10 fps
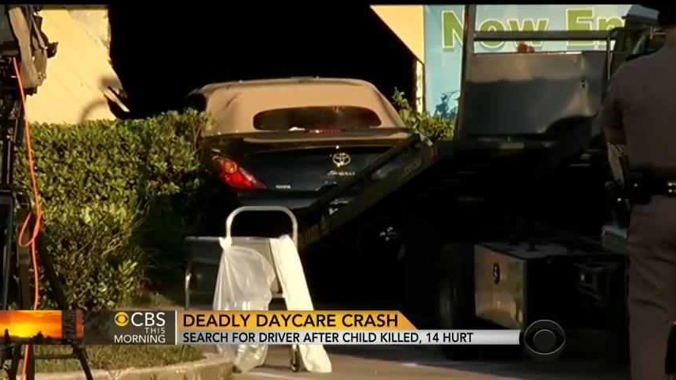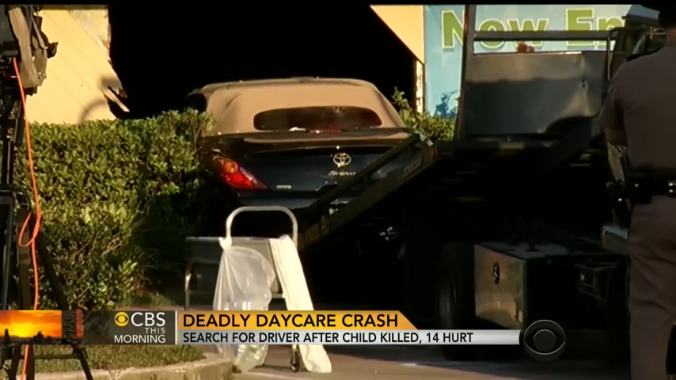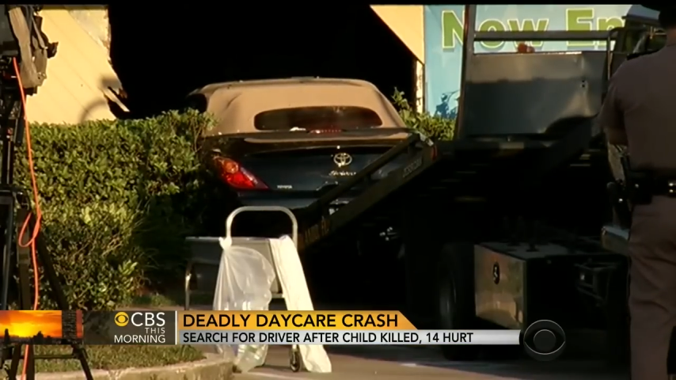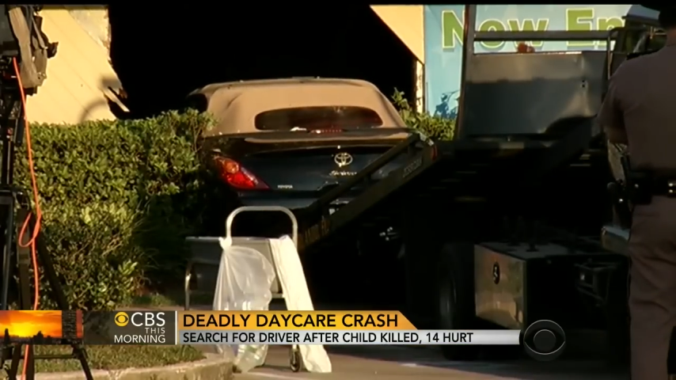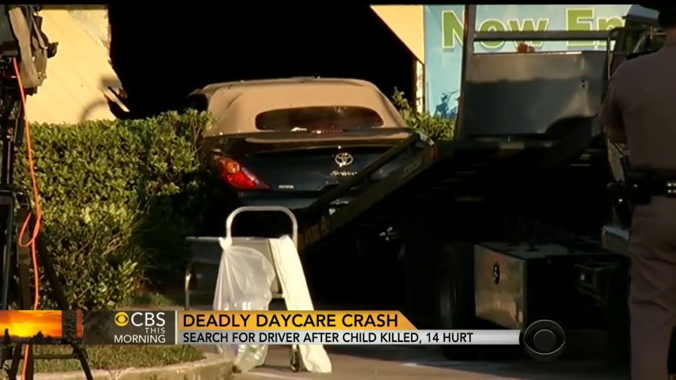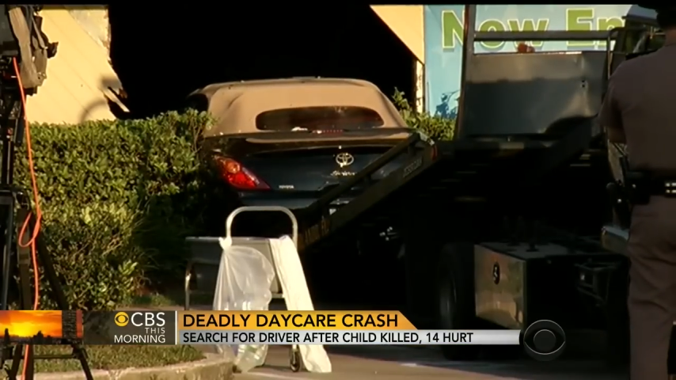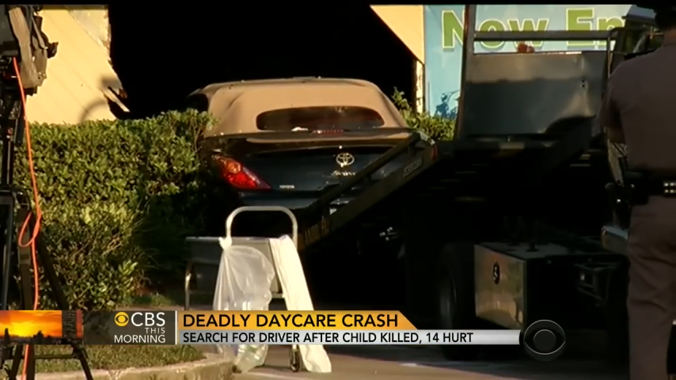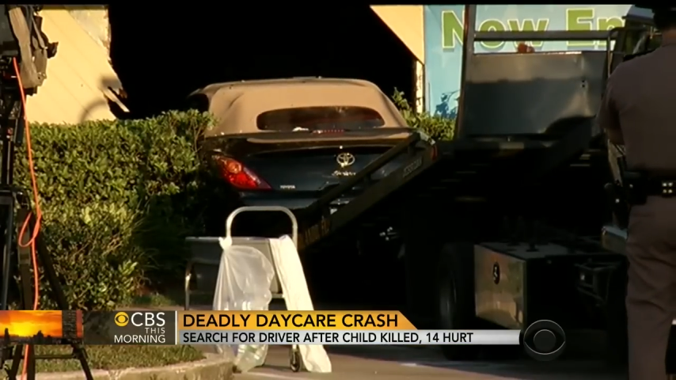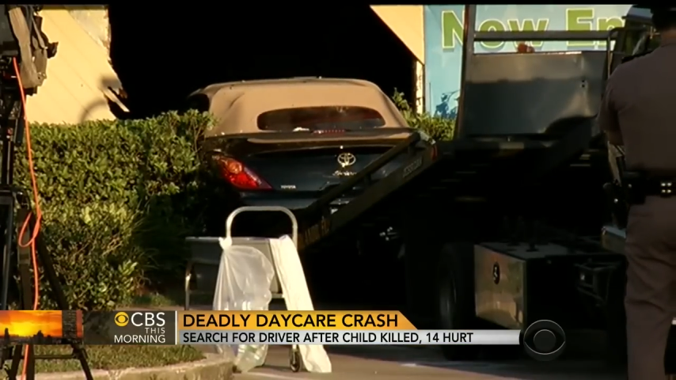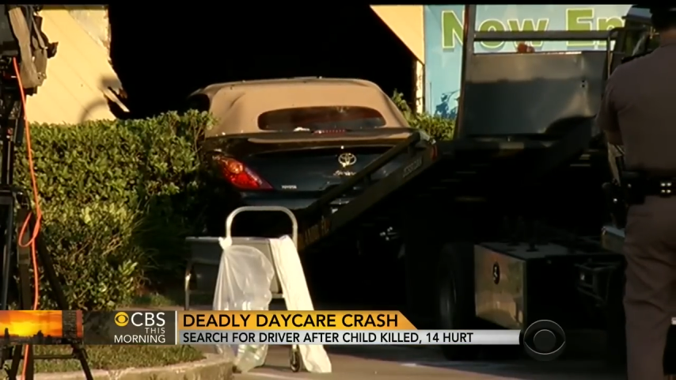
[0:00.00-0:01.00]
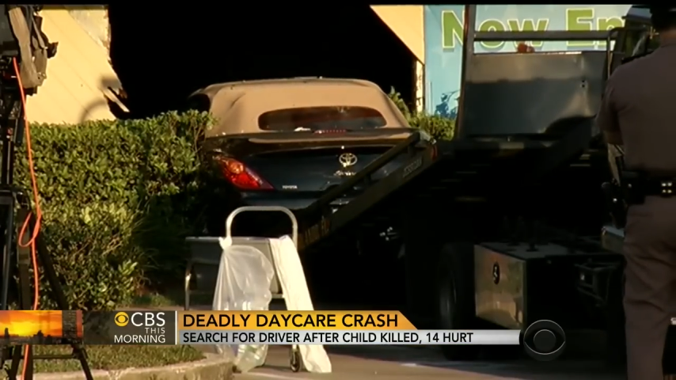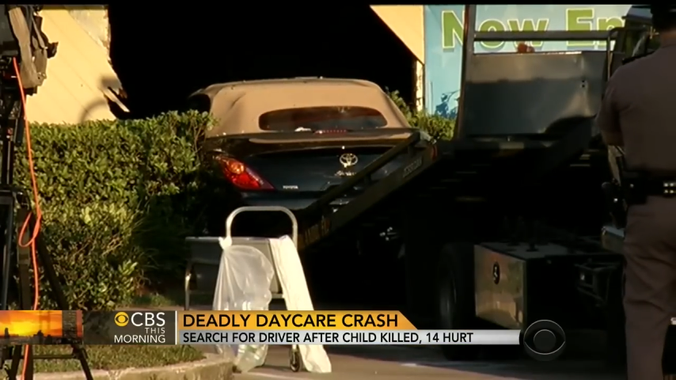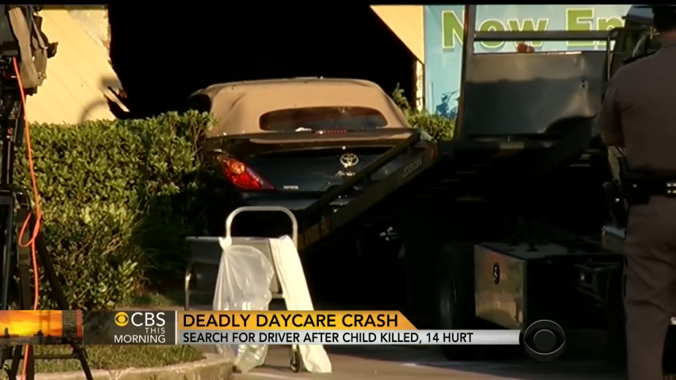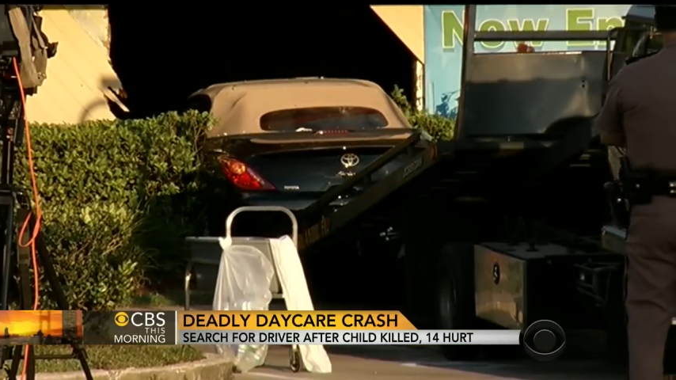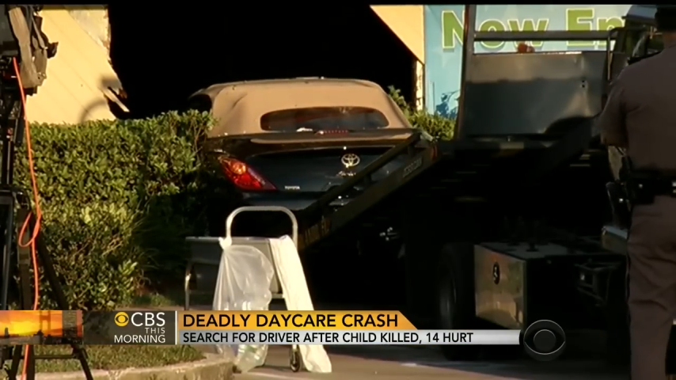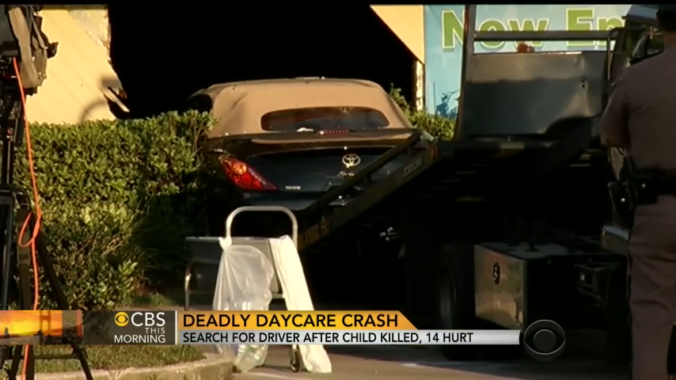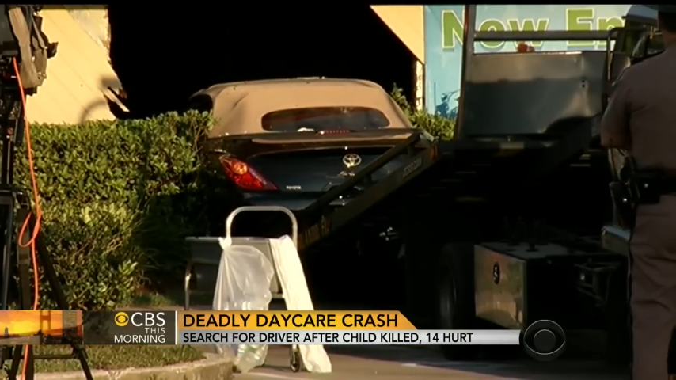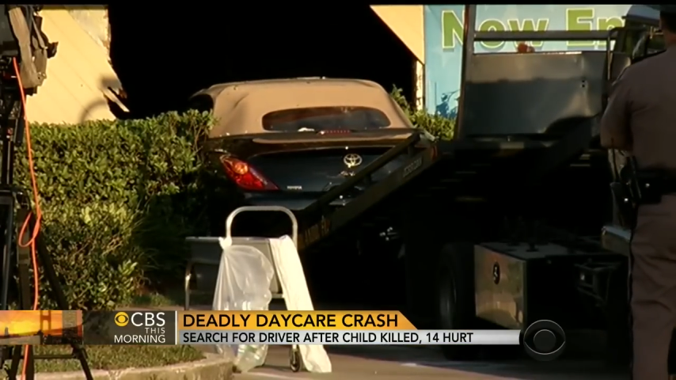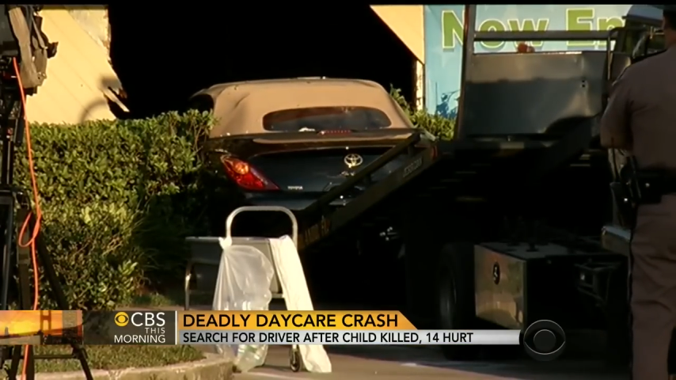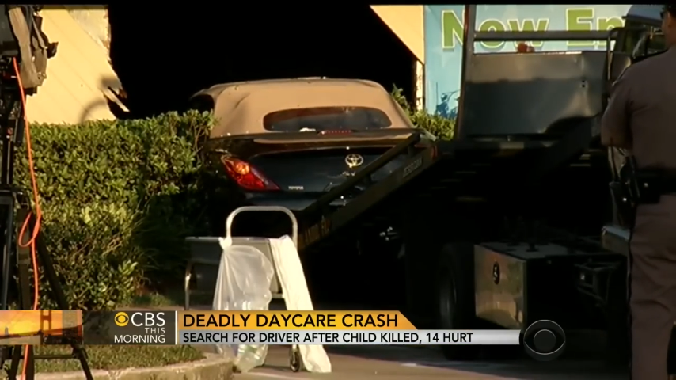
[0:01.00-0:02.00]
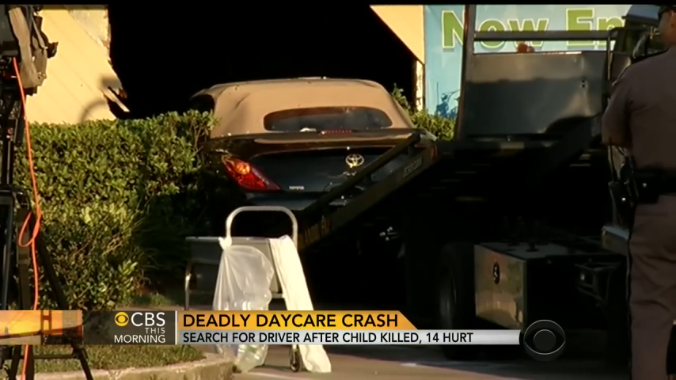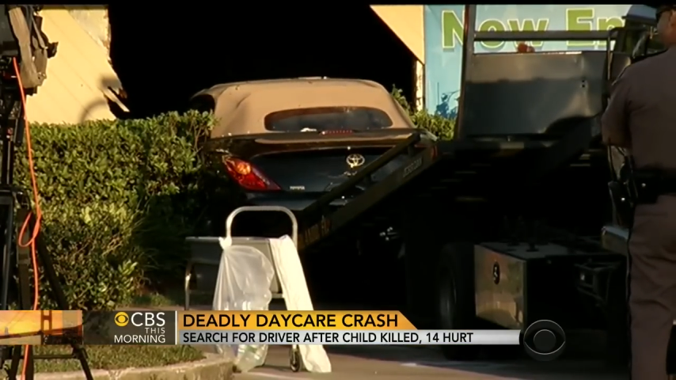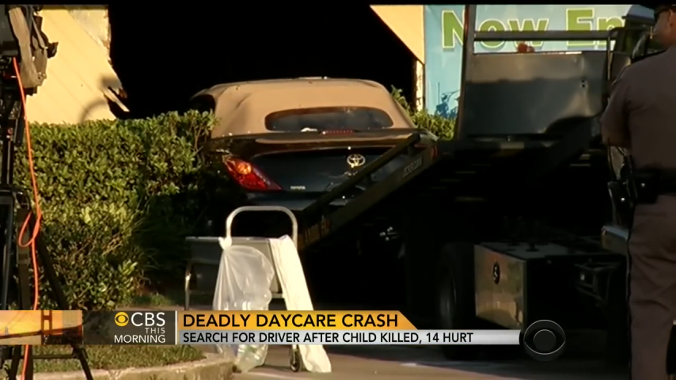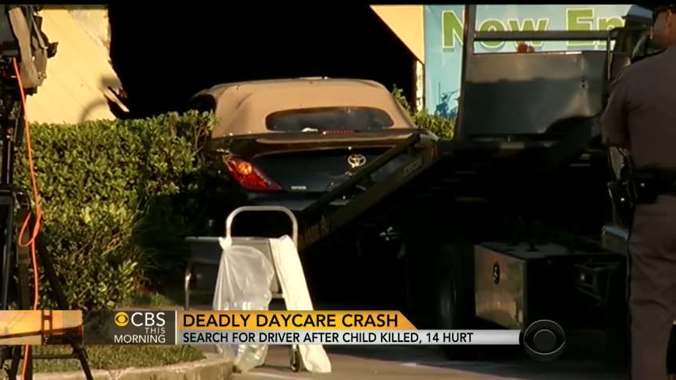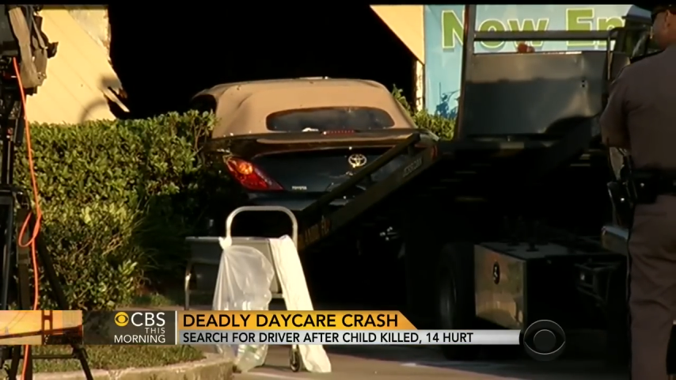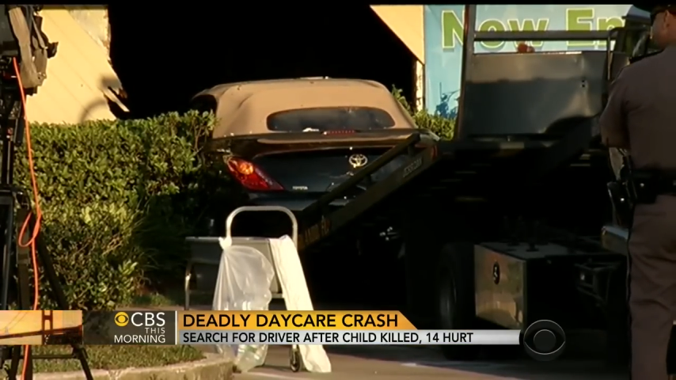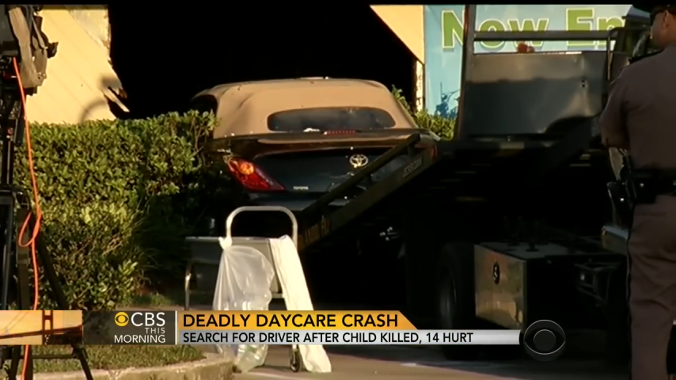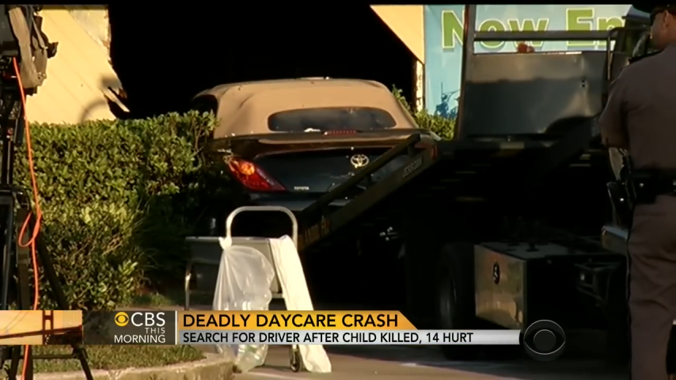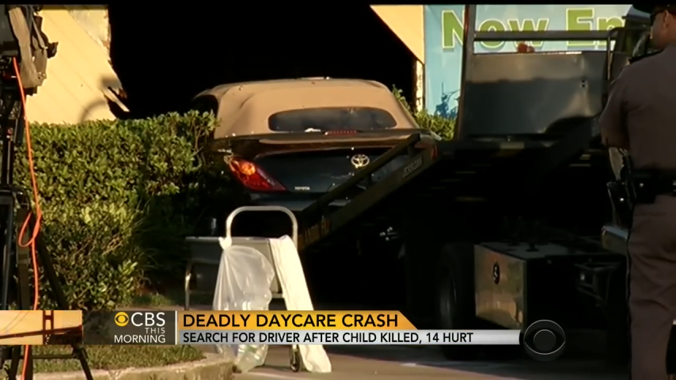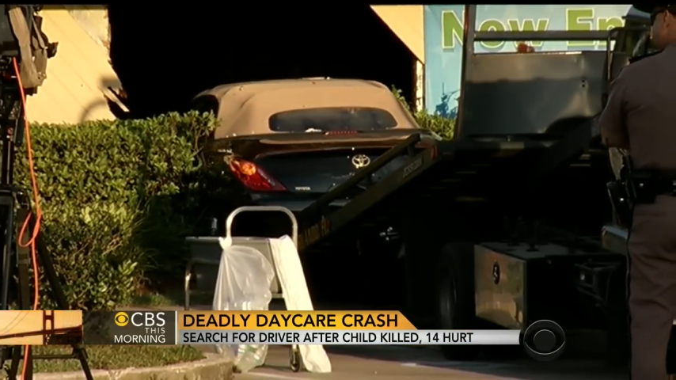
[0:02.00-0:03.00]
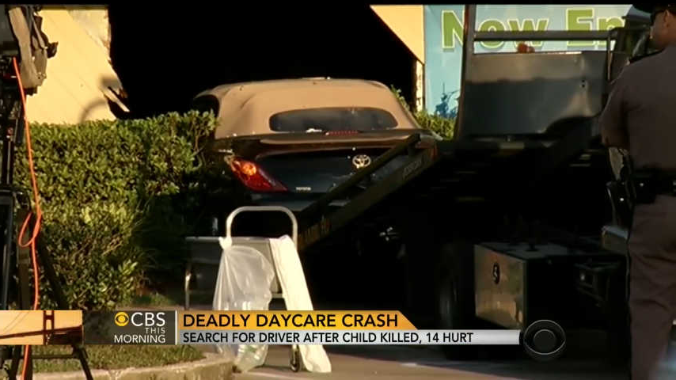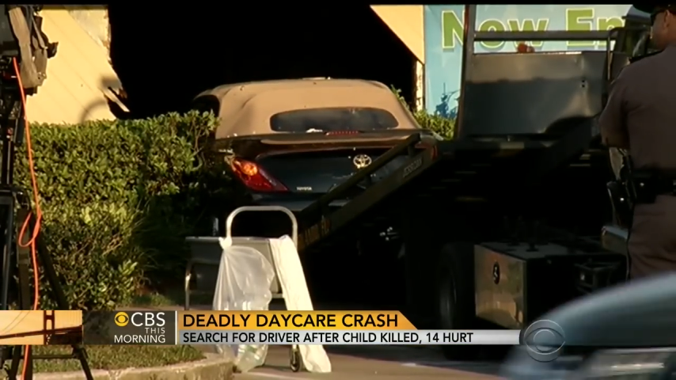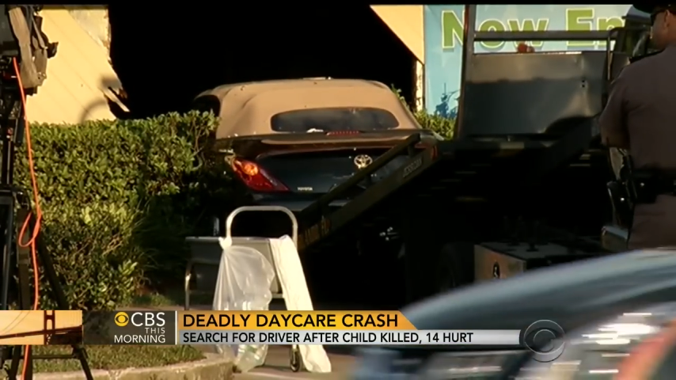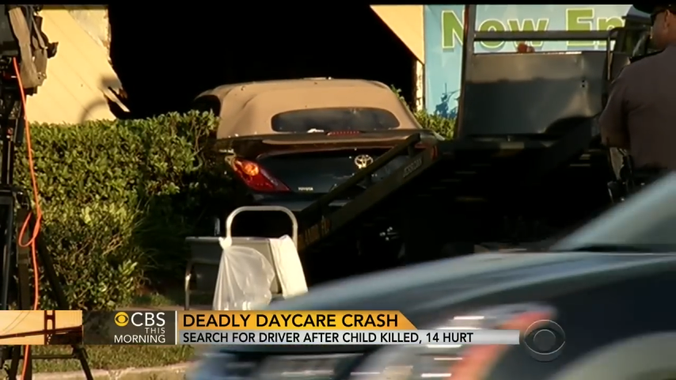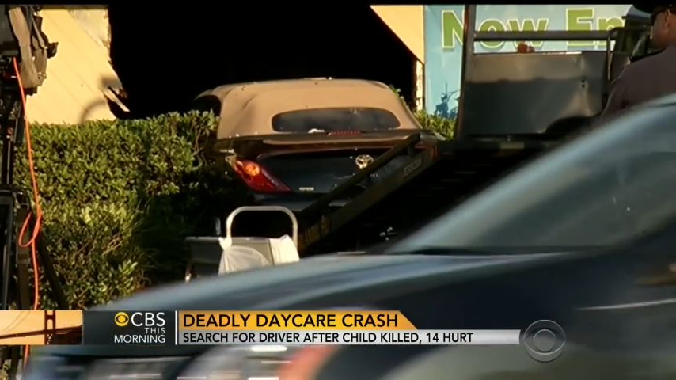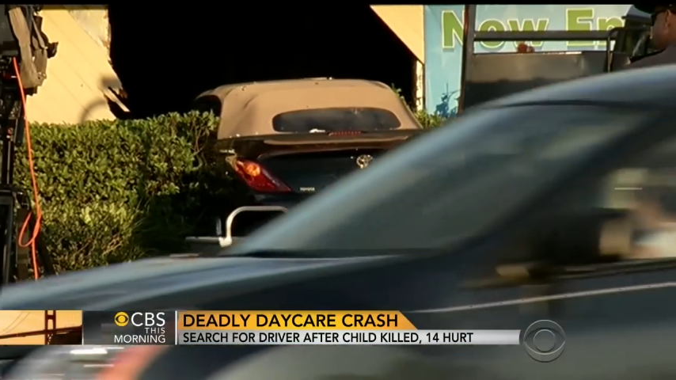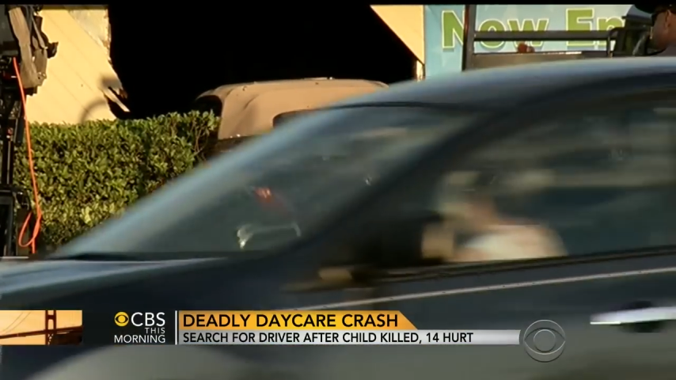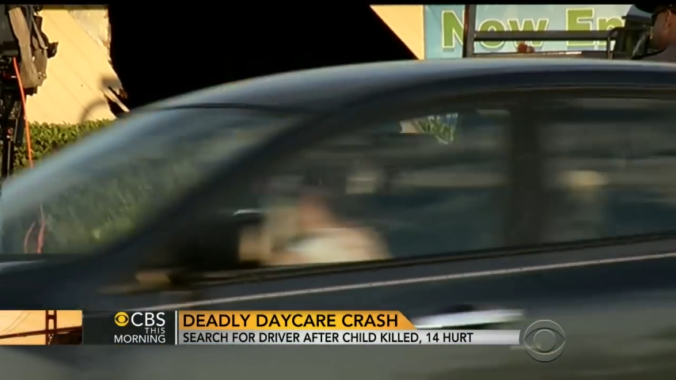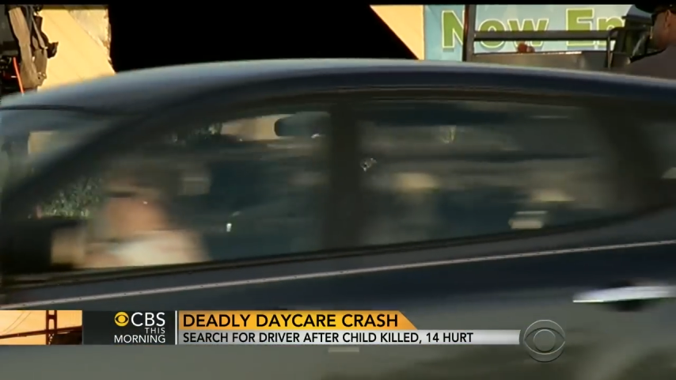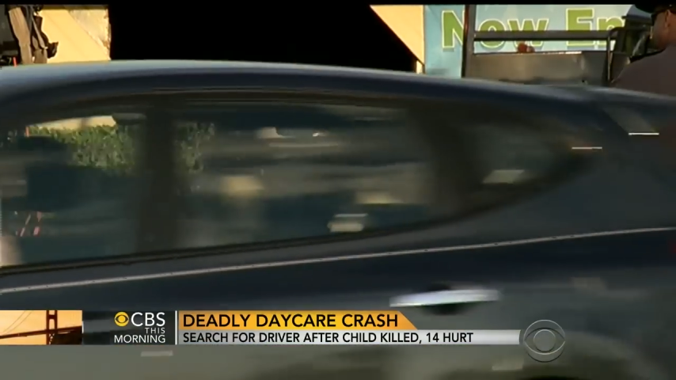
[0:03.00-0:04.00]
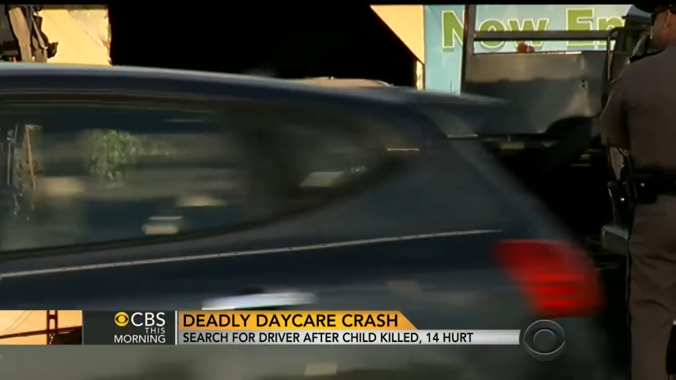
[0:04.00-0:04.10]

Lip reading: Nobody's mouth can be seen.